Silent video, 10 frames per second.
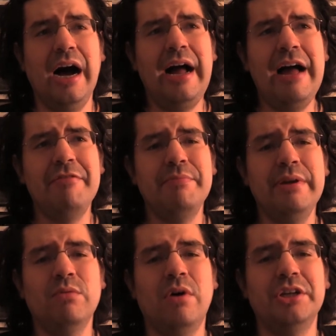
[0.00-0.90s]
I haven't
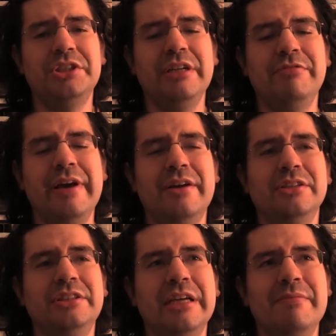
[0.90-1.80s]
been watching
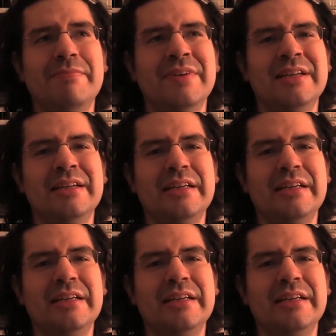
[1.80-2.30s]
Invader Zim.